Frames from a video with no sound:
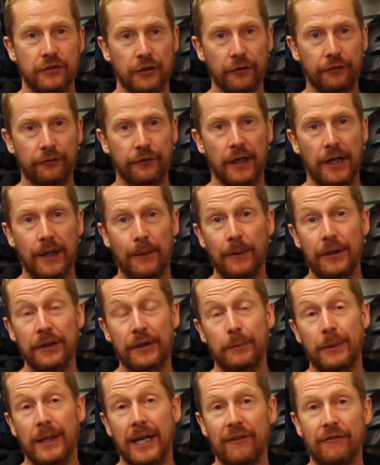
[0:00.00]
off, one
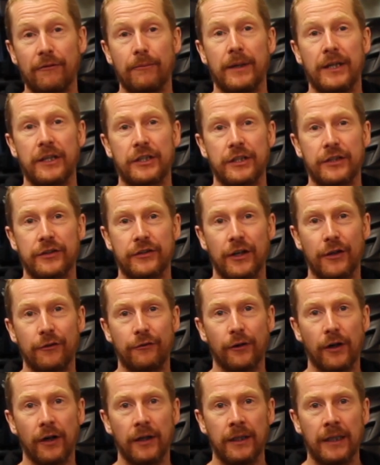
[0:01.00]
thing we haven't mentioned so
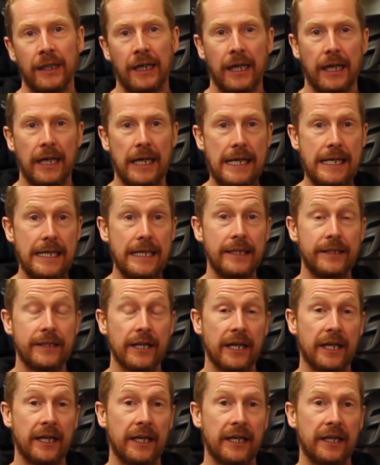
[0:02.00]
far is
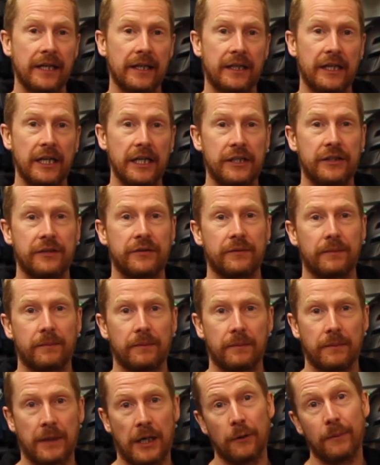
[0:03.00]
kids
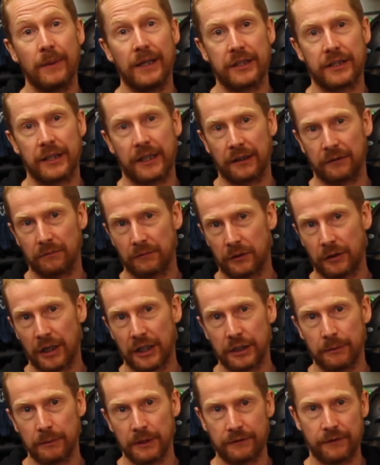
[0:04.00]
helmets and
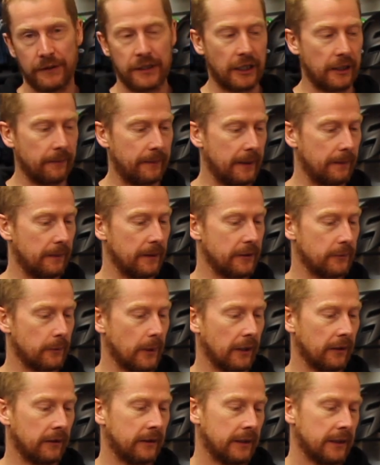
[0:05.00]
crash helmets for younger people as
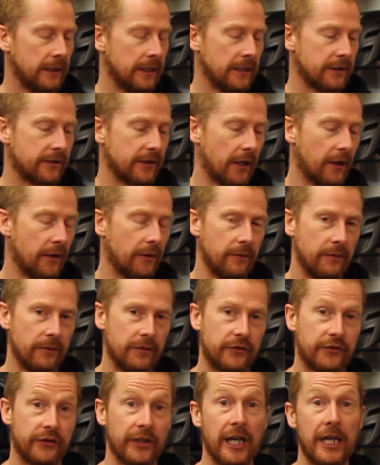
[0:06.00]
well. So
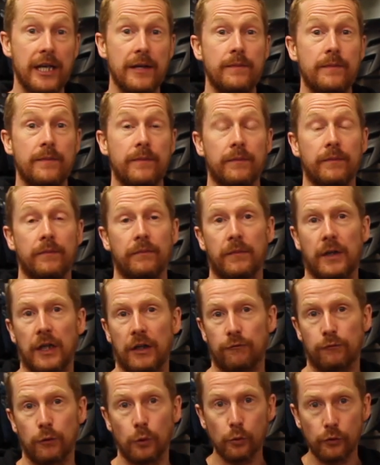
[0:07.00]
the same kind
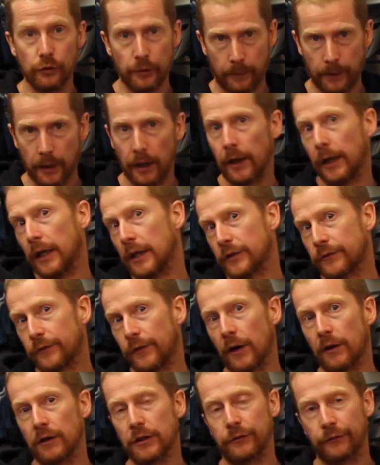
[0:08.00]
of rules apply as
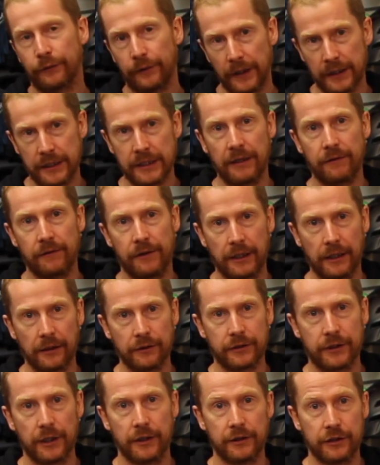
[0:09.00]
far as fit and everything
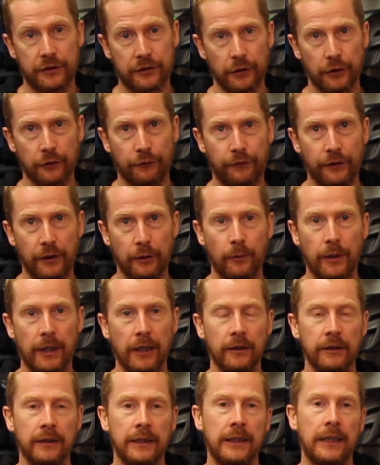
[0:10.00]
else goes. It's got to fit
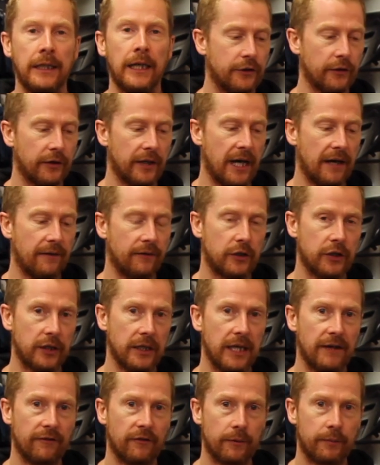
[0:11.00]
well, it's got to have a good
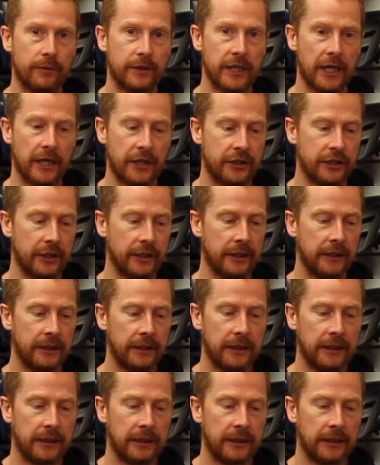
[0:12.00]
level of protection.